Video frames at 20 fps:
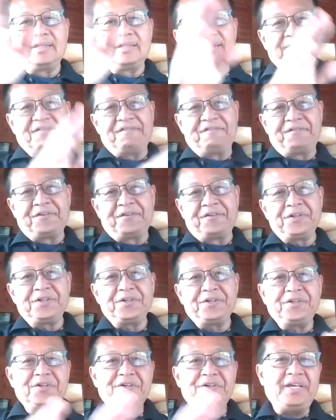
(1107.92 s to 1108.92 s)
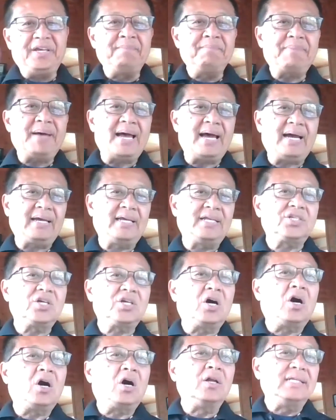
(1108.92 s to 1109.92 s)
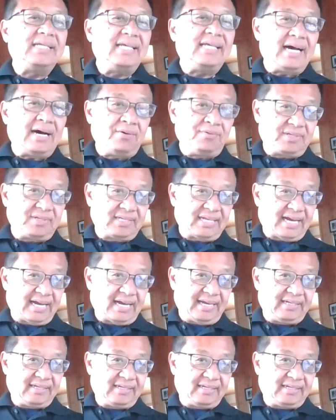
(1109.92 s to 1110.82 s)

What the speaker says: the further your impact is on the outside.